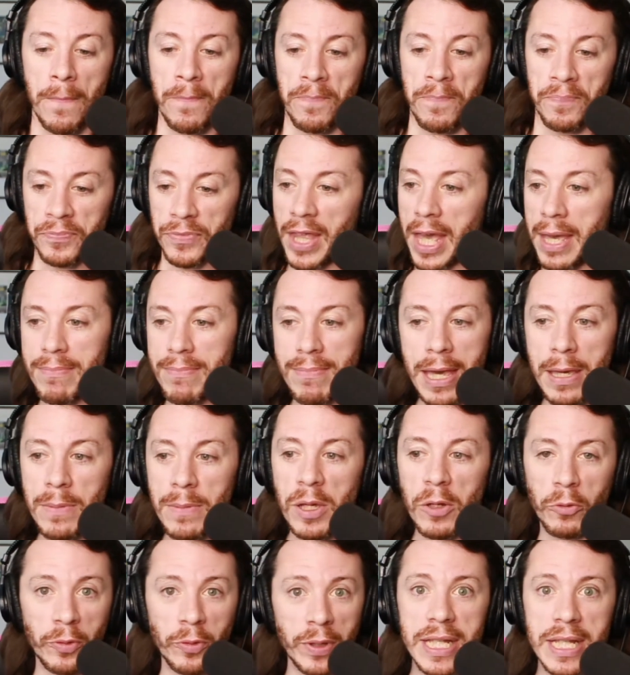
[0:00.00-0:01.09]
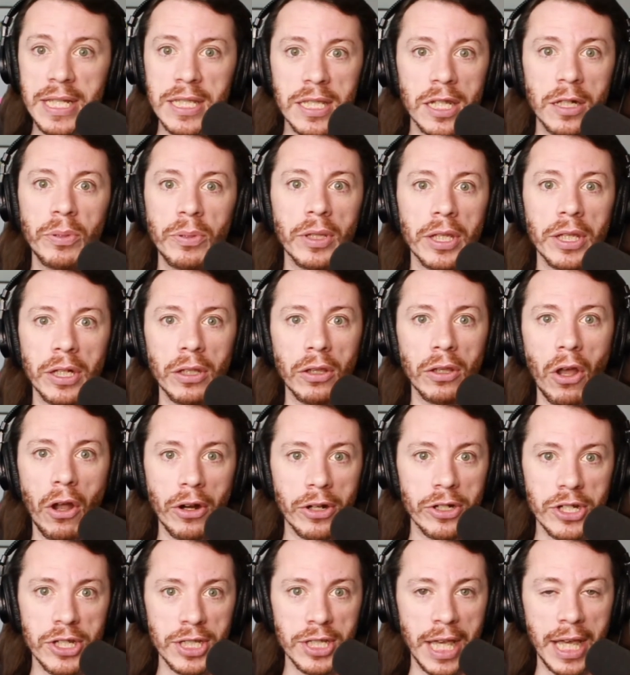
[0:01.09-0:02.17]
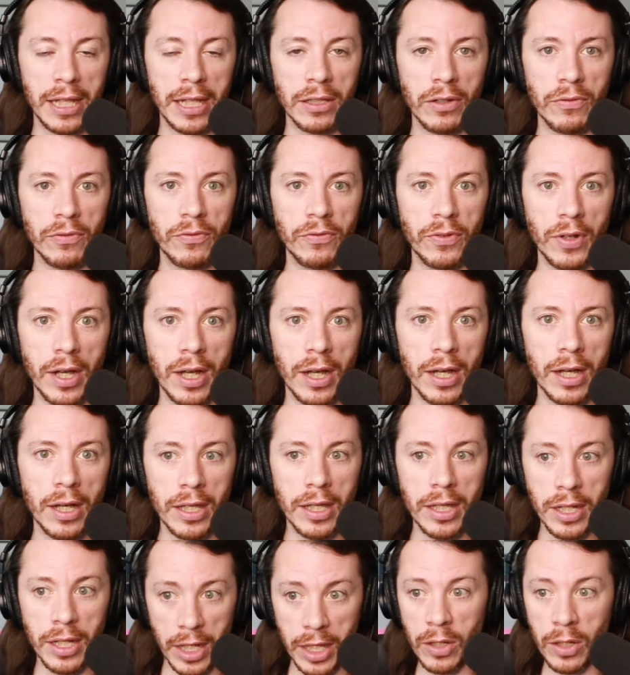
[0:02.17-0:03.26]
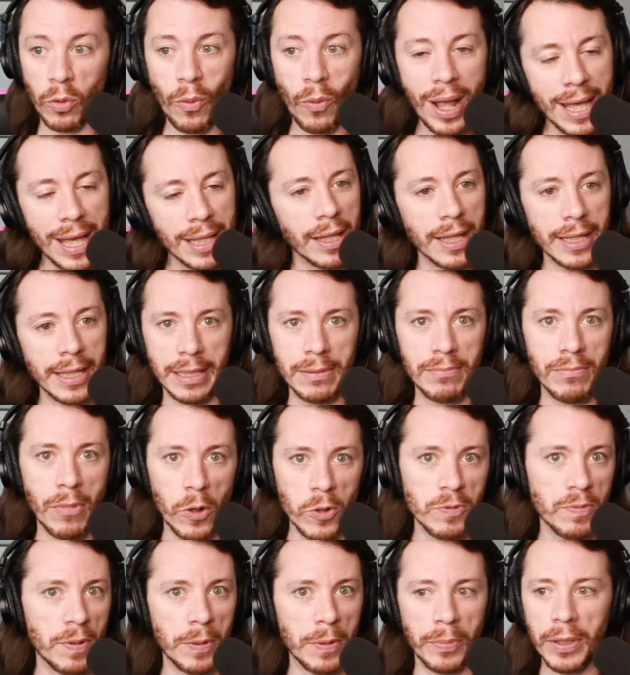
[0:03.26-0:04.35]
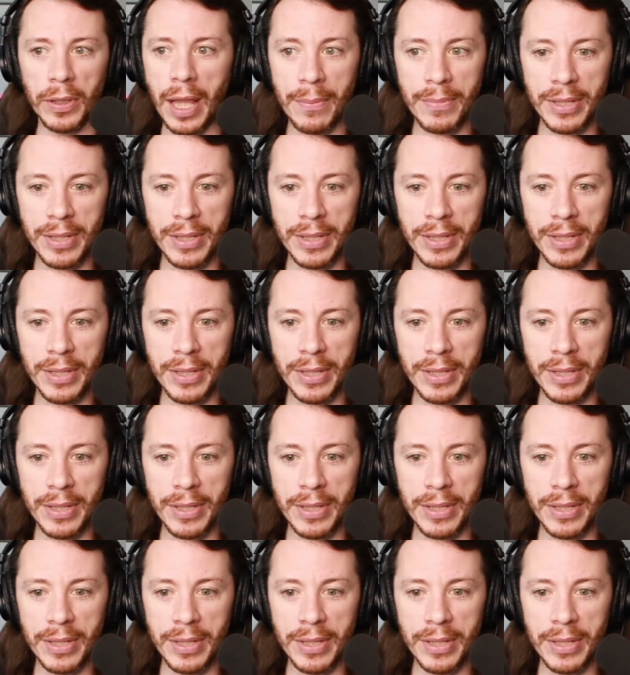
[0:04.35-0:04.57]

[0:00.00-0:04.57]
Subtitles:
they may be reasonable in a large scale of, in a way, like in most people.